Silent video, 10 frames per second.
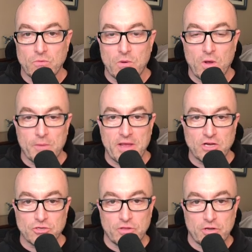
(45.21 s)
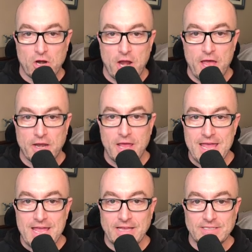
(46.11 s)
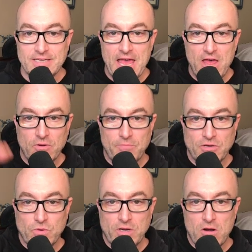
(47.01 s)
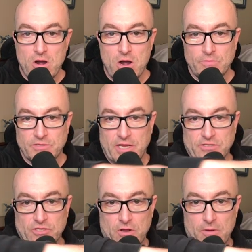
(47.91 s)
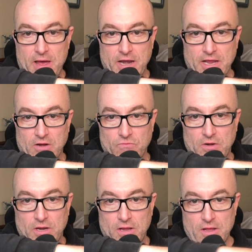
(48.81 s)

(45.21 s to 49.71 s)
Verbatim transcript: We want to make sure that our head is down between our arms so that our body can re-